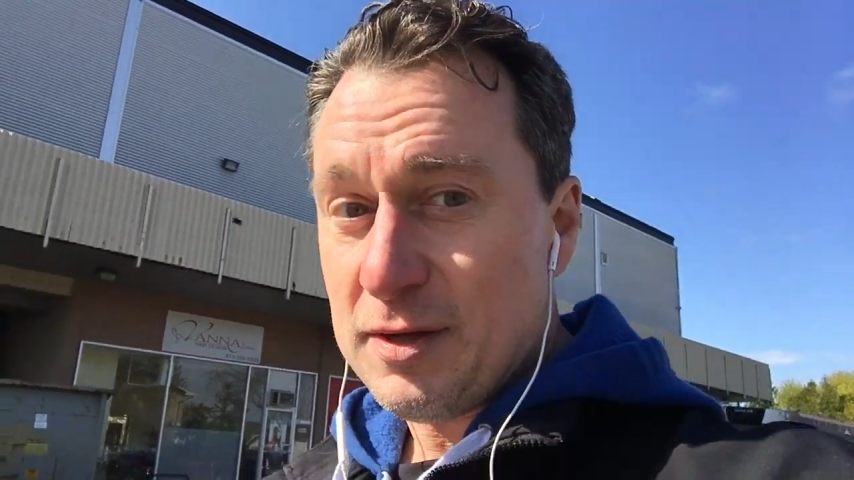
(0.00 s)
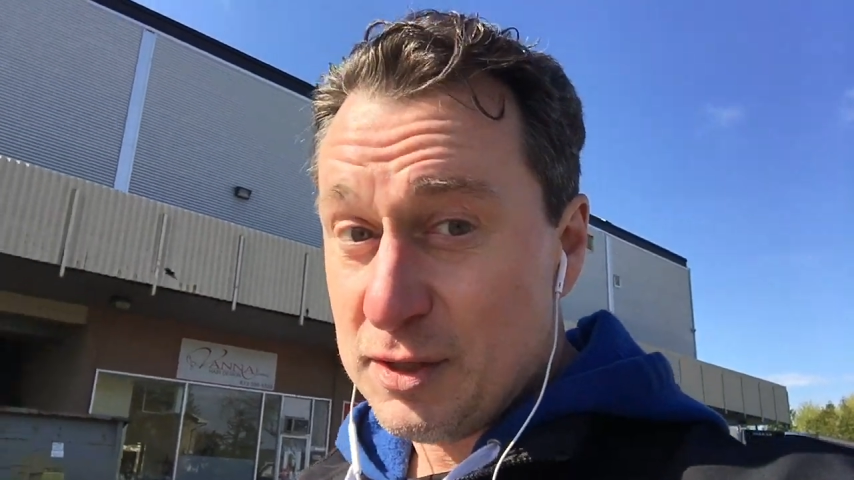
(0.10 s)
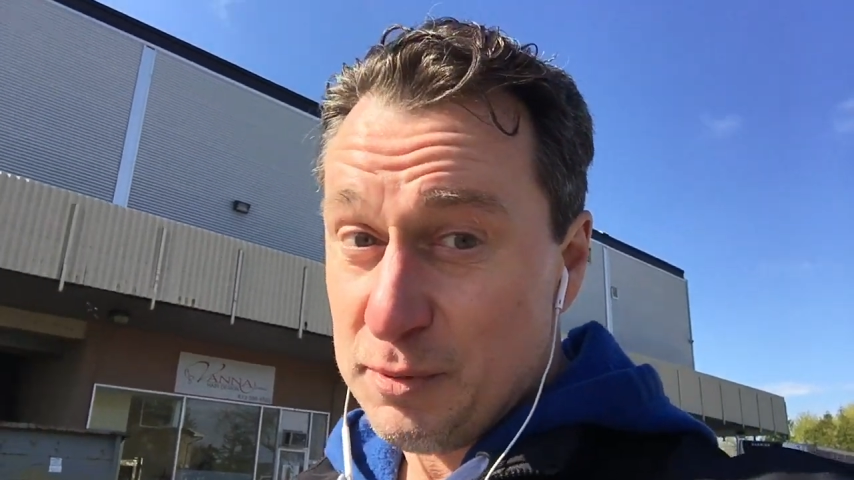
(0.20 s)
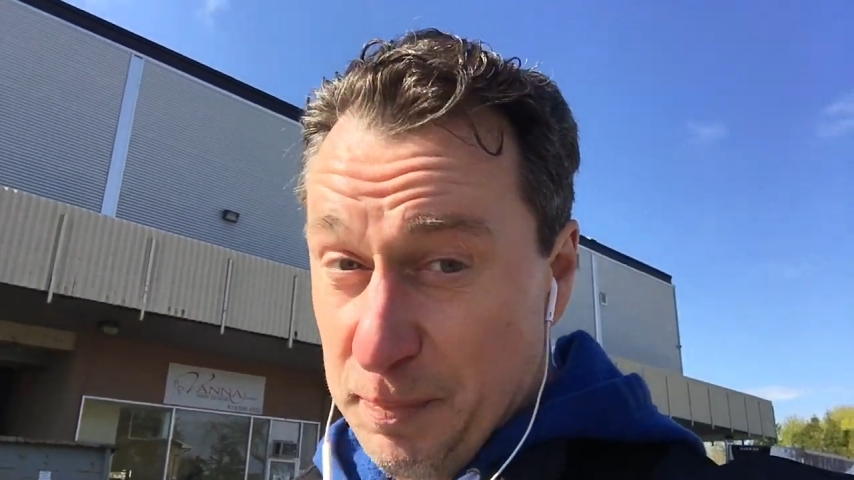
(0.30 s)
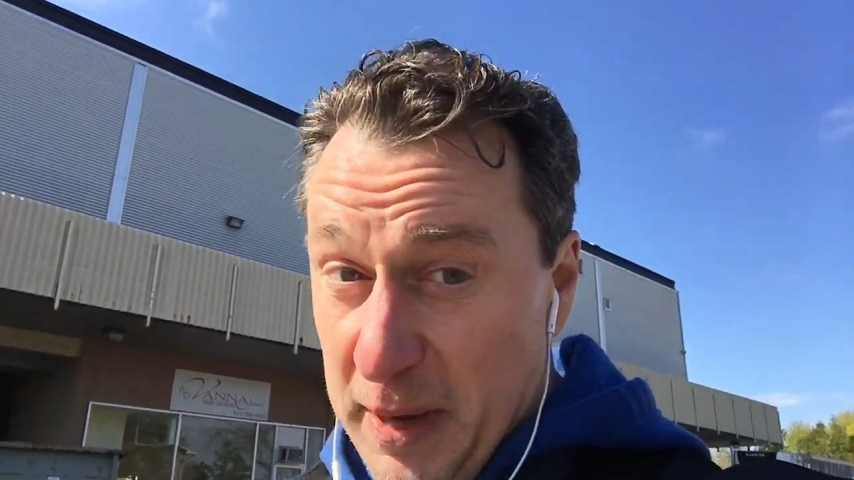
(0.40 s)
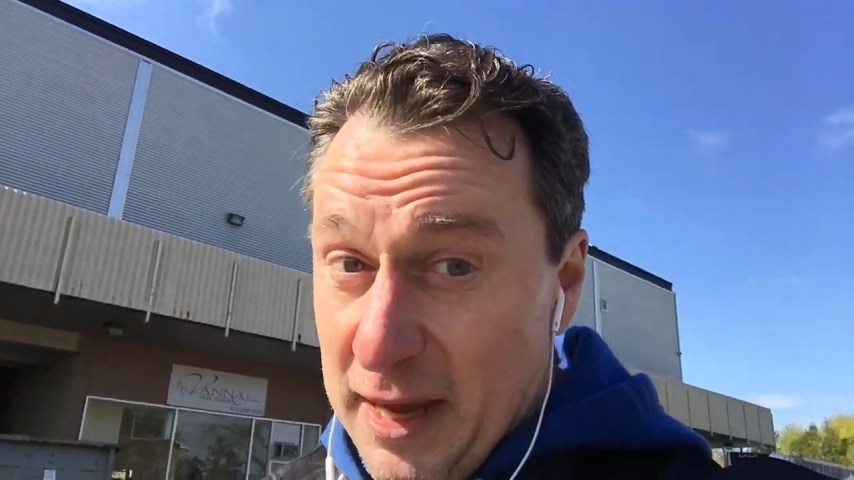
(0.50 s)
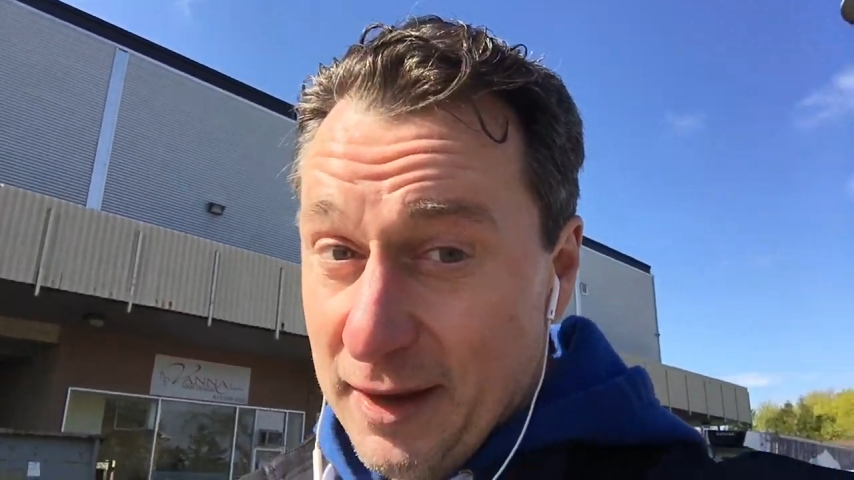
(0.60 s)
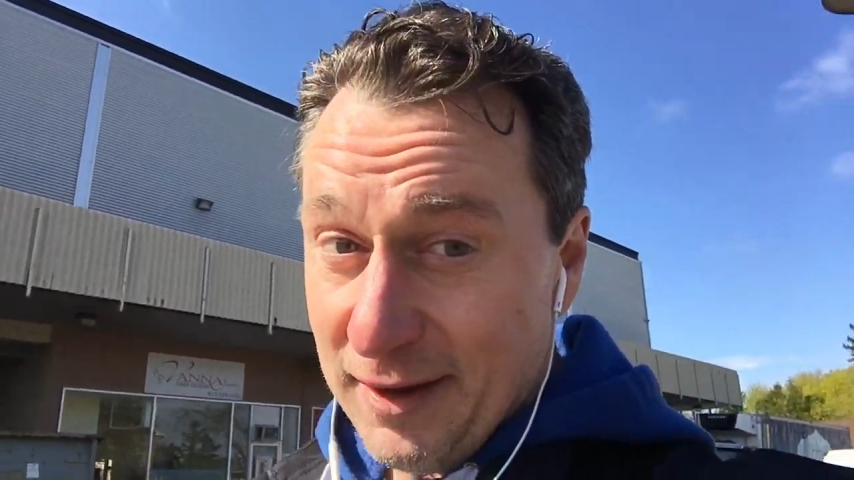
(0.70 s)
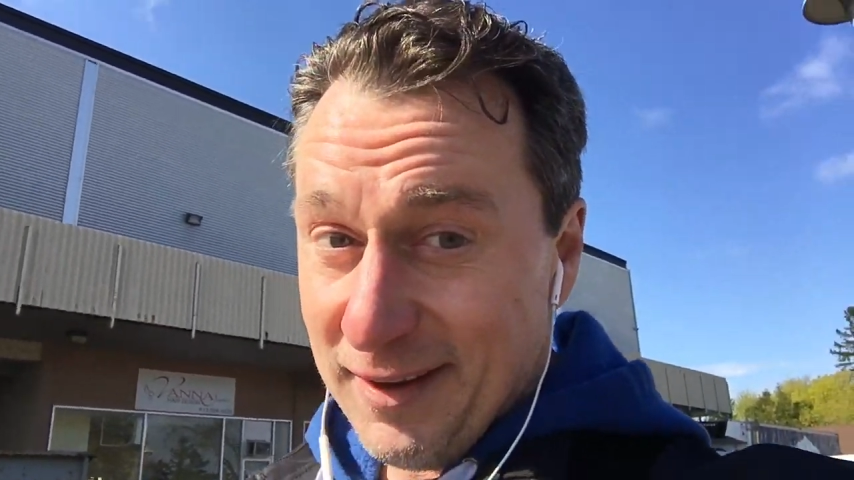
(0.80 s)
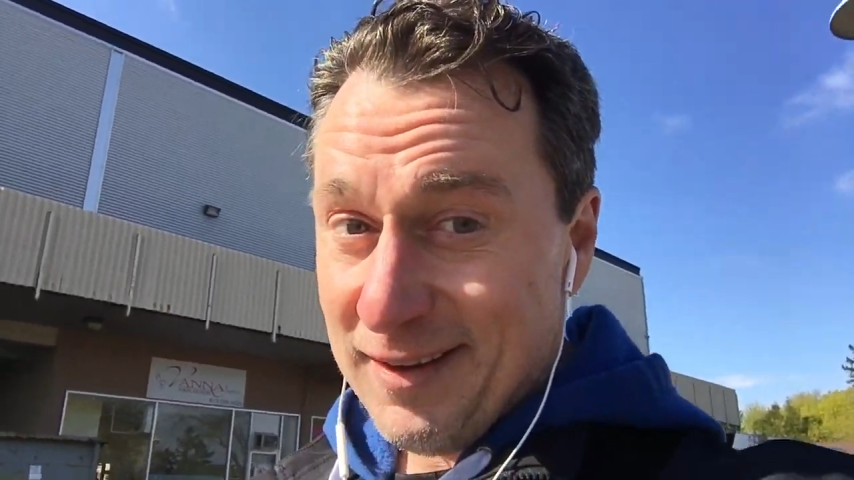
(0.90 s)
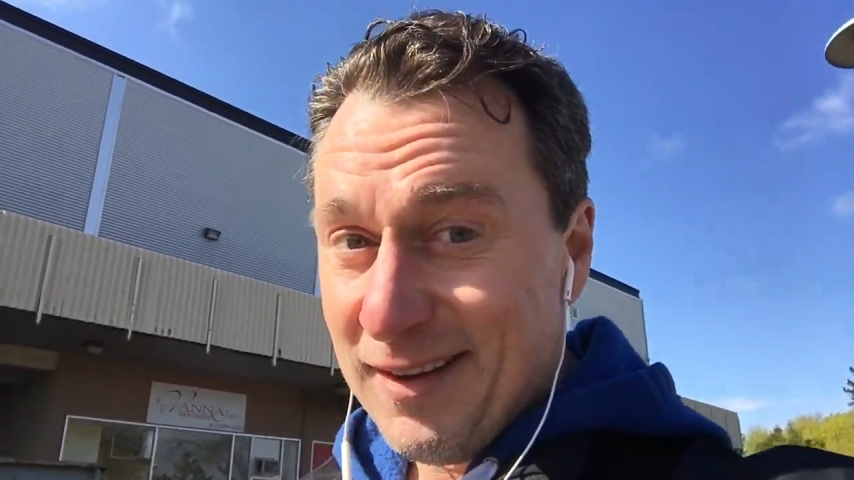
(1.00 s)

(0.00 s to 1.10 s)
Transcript: speak.